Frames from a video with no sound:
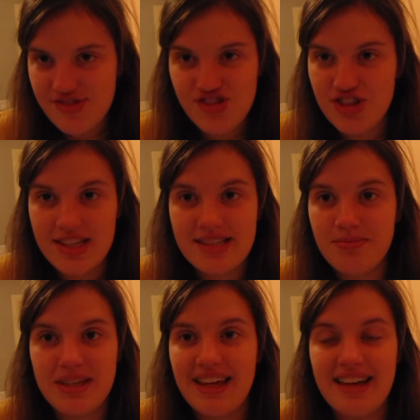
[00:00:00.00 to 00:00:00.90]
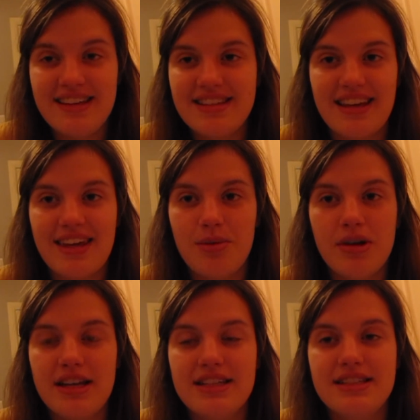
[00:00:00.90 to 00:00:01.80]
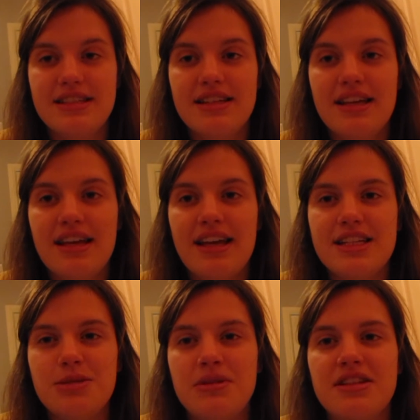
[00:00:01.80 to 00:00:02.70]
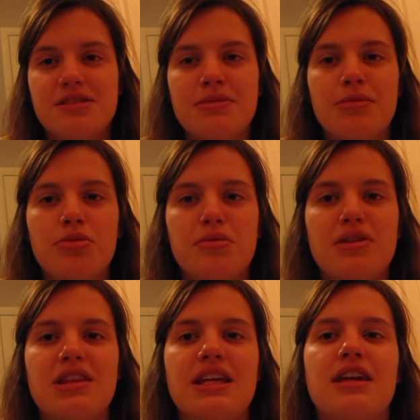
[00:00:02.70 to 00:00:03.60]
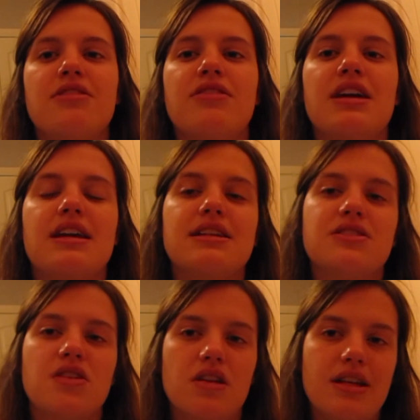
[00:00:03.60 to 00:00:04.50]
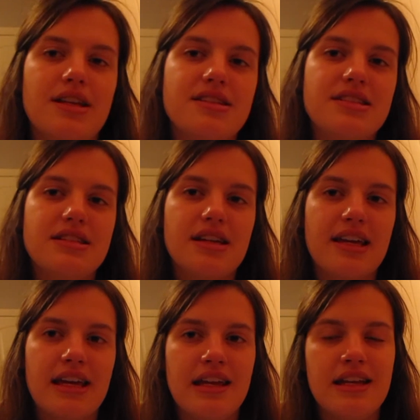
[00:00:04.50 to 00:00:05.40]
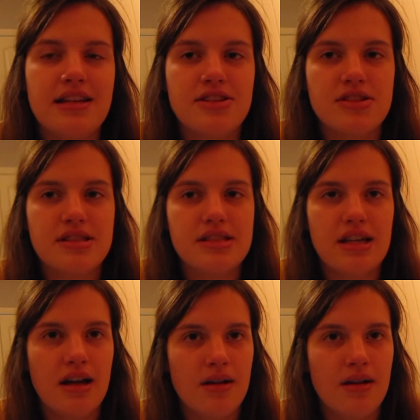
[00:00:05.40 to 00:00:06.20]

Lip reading: just because like he wanted to be this memorable thing of like his goodness again, and just